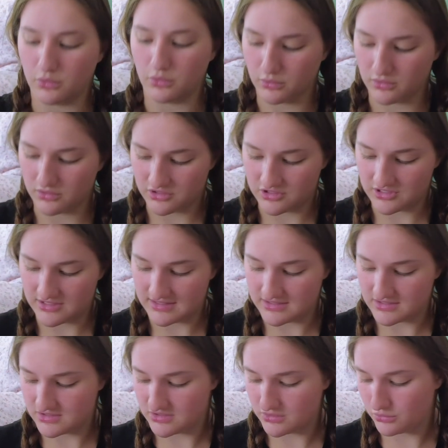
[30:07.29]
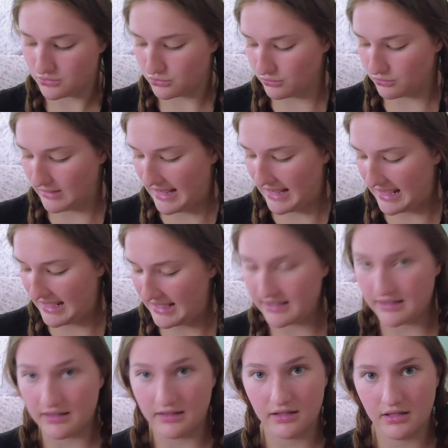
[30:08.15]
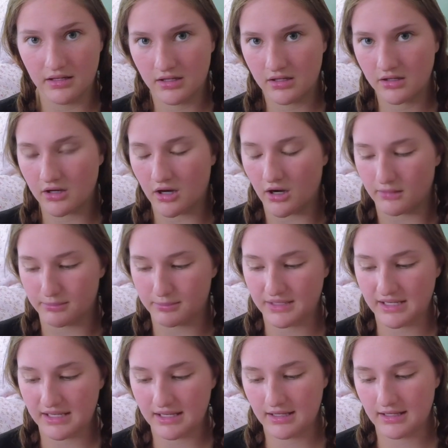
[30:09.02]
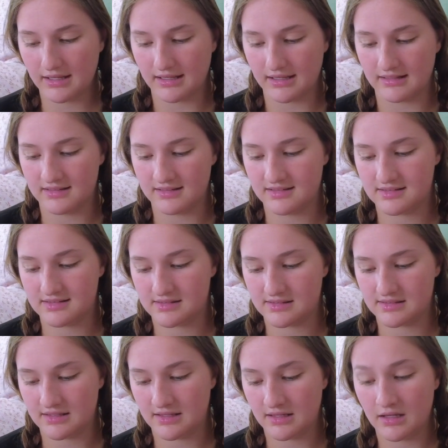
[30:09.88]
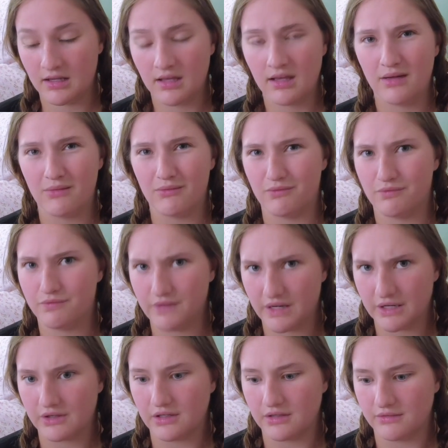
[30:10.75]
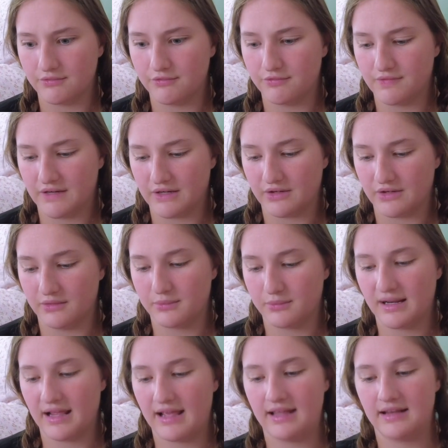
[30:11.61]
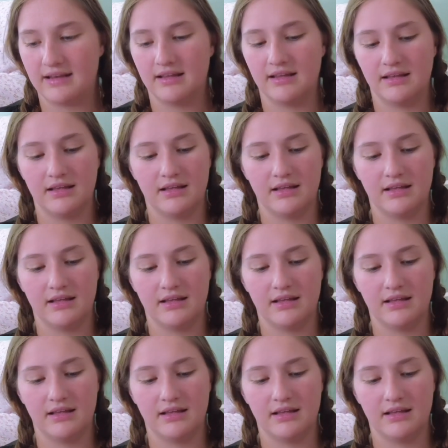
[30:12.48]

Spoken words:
gorgeous red copy. It's very, very red.